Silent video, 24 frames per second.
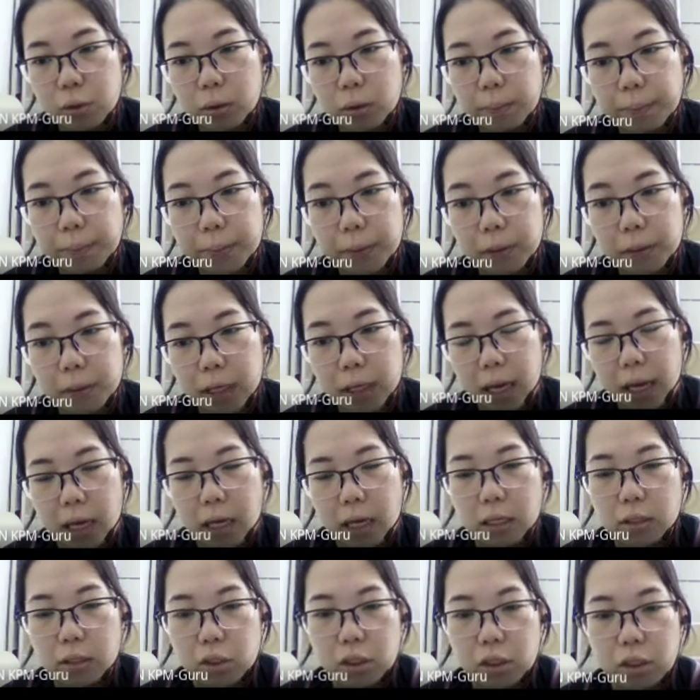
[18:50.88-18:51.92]
per
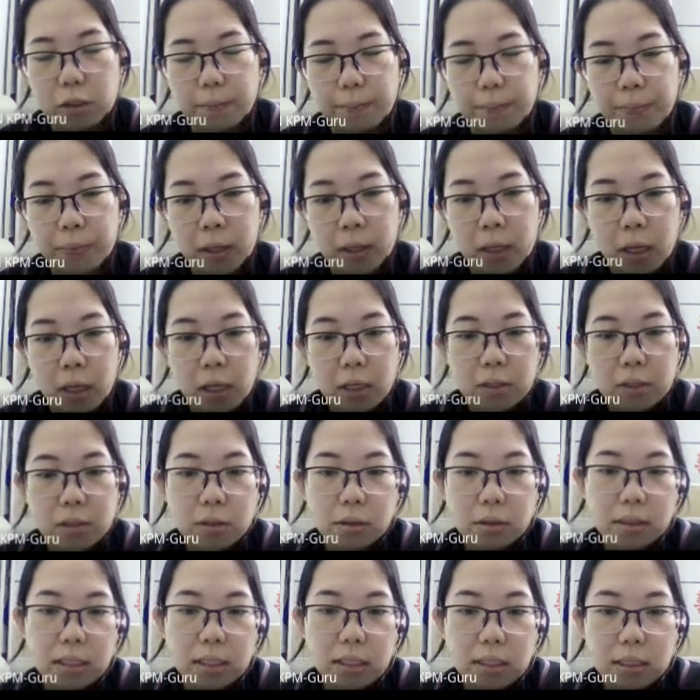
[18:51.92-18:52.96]
kg.
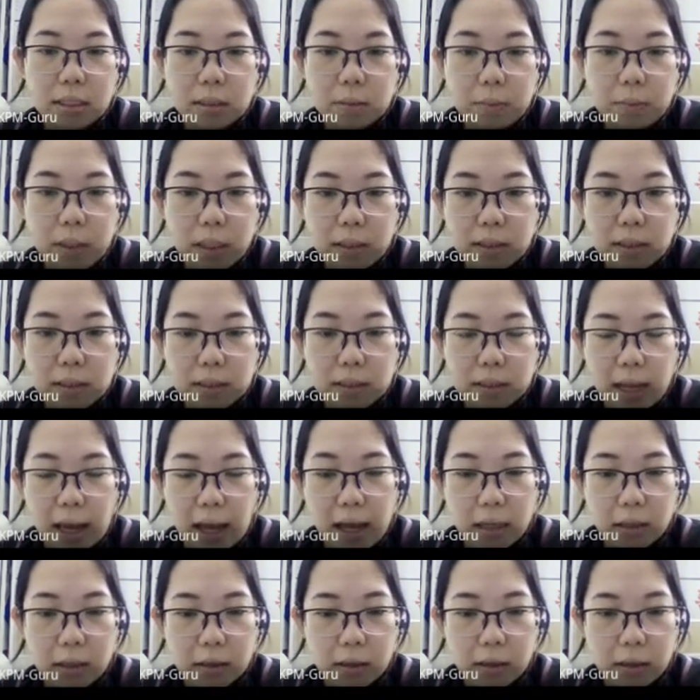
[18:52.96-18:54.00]
So this means
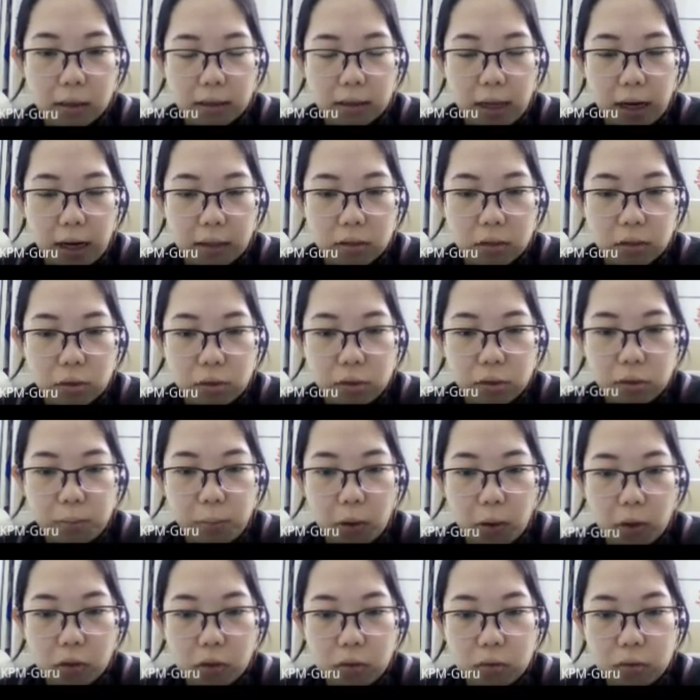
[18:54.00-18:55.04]
that there is
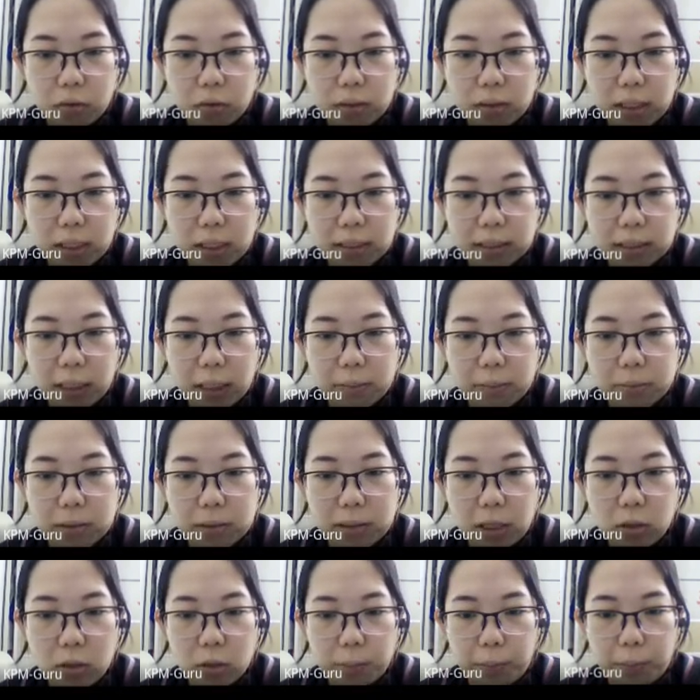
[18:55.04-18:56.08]
2.26 times
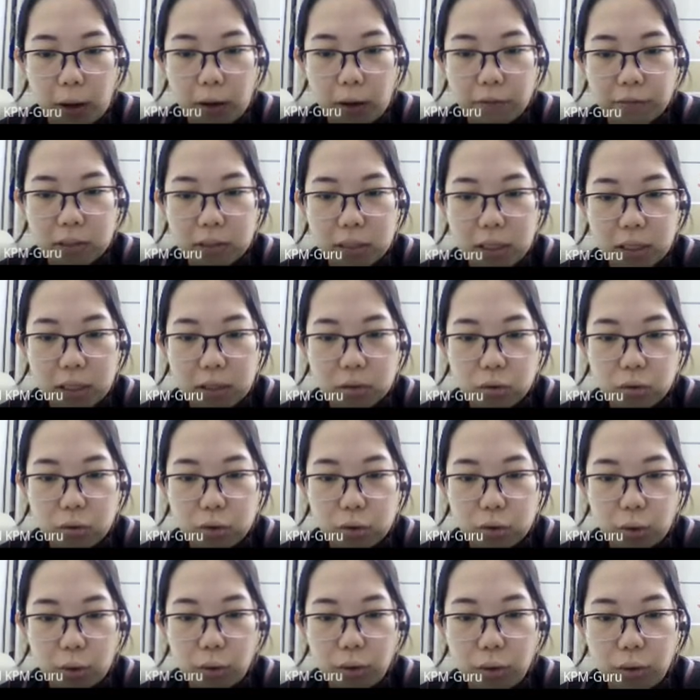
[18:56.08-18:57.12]
10 to the power of 6
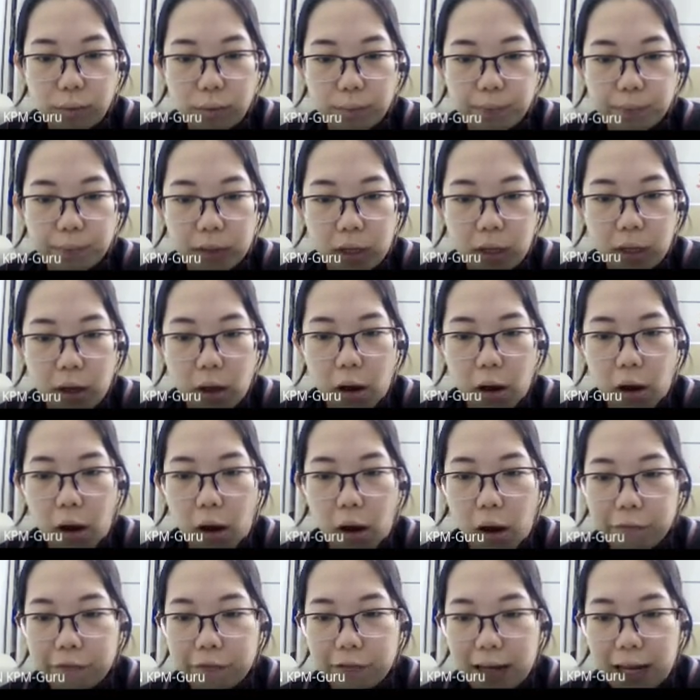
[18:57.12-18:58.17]
joule
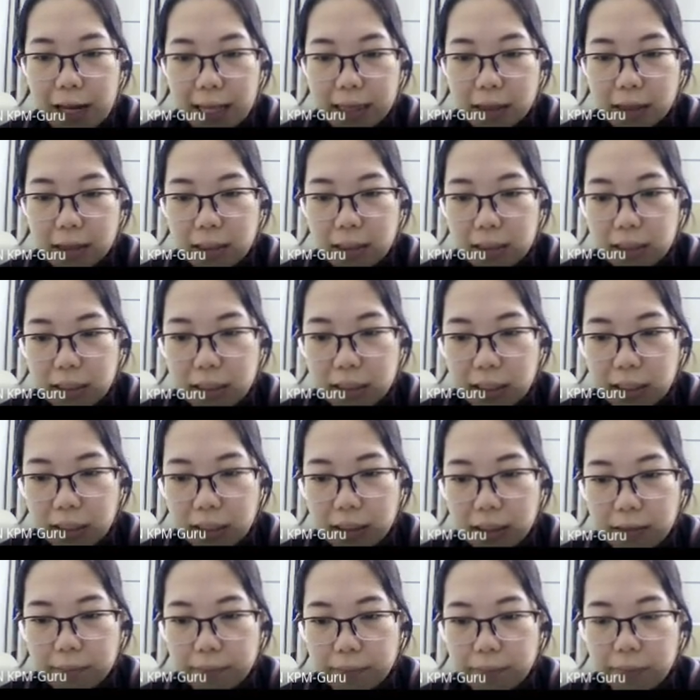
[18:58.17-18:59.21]
of latent
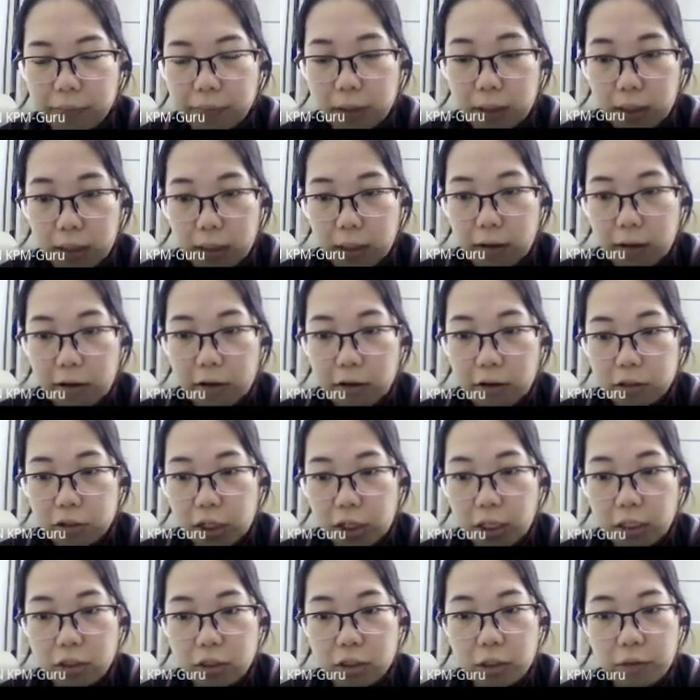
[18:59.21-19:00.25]
heat
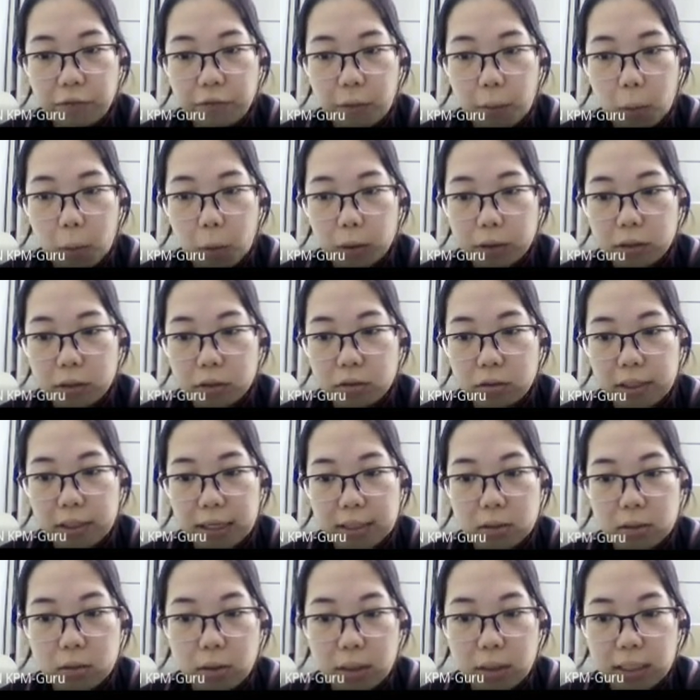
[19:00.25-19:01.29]
changing from water to
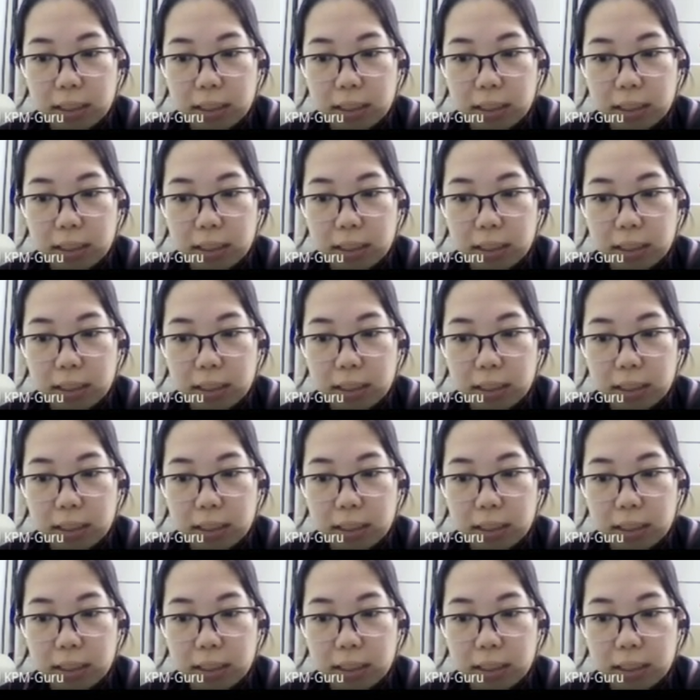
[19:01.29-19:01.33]
gas. So it